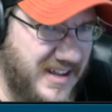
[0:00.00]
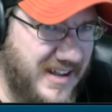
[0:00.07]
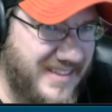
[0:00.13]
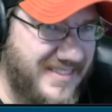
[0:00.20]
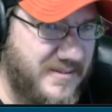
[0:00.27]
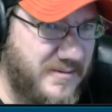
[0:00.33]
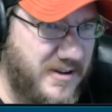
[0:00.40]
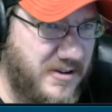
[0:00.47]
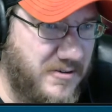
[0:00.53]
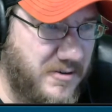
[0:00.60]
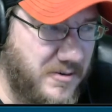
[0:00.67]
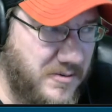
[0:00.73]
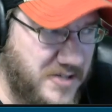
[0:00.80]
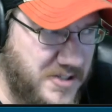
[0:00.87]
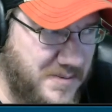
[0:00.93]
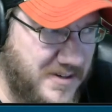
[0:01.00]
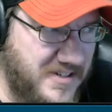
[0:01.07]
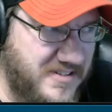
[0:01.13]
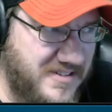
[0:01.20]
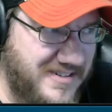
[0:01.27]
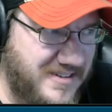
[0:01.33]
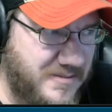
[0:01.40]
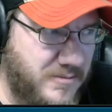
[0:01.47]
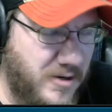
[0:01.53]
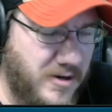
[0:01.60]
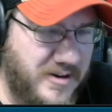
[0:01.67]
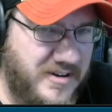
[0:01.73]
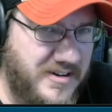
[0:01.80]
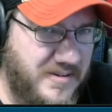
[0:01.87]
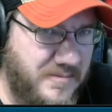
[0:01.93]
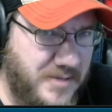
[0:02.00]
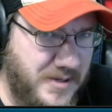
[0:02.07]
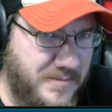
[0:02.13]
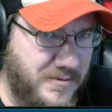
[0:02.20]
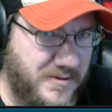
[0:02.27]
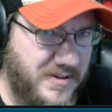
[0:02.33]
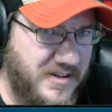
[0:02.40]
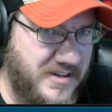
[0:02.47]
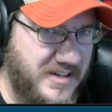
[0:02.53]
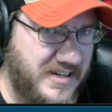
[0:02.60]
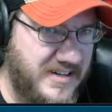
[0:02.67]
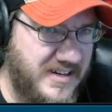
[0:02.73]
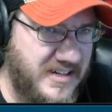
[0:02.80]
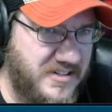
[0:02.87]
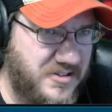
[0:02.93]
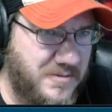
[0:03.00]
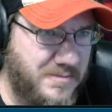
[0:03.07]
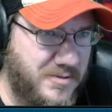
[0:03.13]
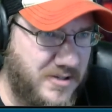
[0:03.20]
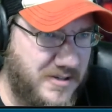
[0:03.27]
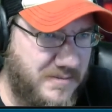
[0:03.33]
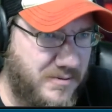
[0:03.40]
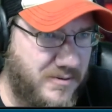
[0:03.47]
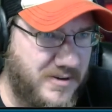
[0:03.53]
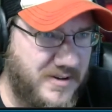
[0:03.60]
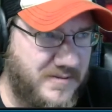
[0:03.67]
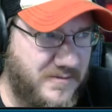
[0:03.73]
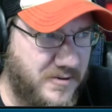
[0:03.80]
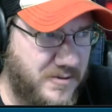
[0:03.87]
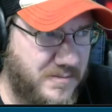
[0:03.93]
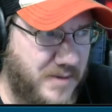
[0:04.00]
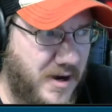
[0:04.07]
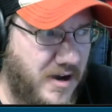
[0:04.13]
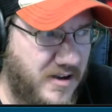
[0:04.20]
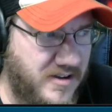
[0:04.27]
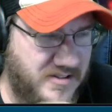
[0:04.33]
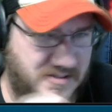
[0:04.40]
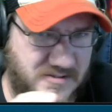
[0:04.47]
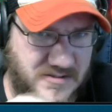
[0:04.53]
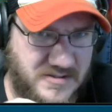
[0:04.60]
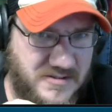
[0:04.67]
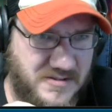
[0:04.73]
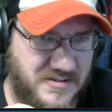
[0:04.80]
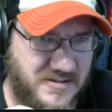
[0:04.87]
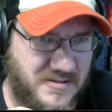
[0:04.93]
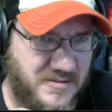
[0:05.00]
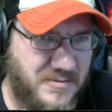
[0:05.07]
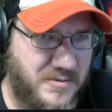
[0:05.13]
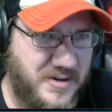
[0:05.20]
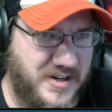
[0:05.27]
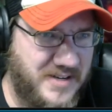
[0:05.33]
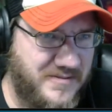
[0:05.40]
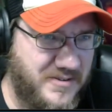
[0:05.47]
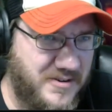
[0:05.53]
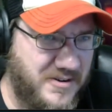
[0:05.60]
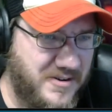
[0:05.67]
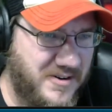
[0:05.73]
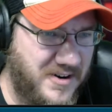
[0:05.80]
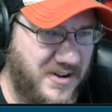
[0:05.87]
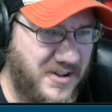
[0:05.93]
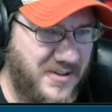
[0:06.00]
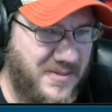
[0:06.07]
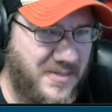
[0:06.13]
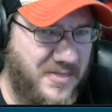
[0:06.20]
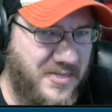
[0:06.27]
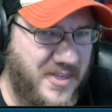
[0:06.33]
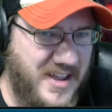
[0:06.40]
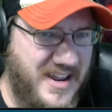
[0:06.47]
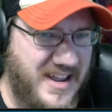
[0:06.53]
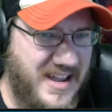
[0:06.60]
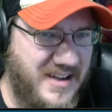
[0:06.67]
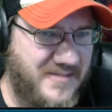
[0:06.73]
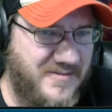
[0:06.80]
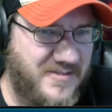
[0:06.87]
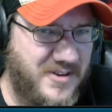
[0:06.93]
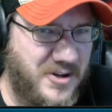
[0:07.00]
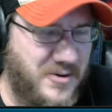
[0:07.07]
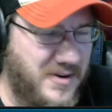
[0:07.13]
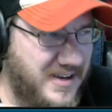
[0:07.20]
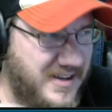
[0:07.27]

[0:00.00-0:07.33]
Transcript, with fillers: and the, you know, especially the marketing people that need an extra bullet point for the box or right. whatever, yeah. they have no